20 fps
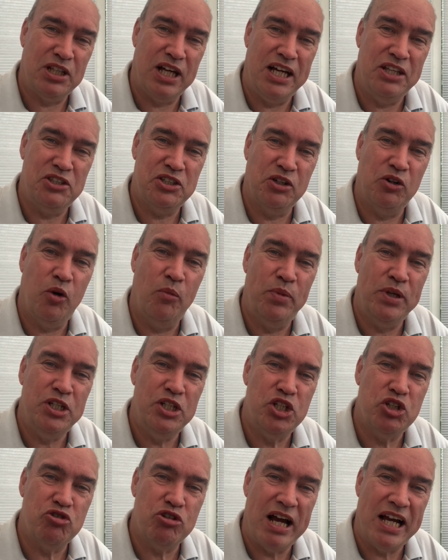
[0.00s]
what it was like
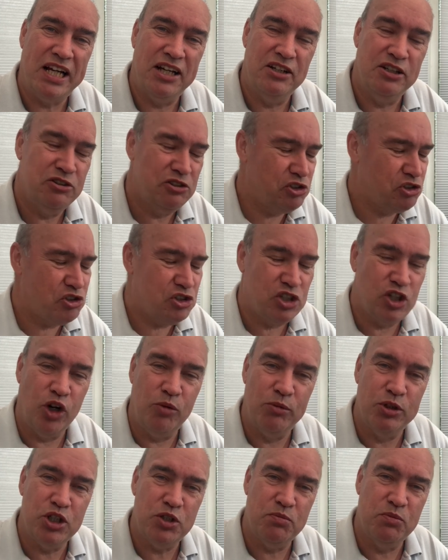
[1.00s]
to go up in Dragon
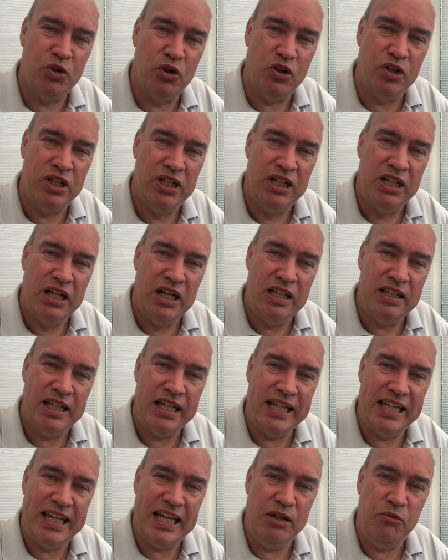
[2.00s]
and so much
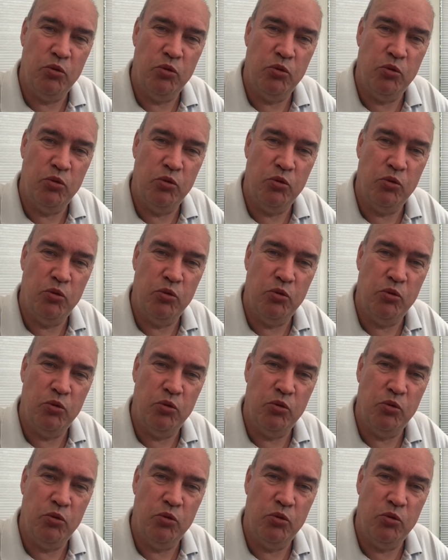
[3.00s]
more,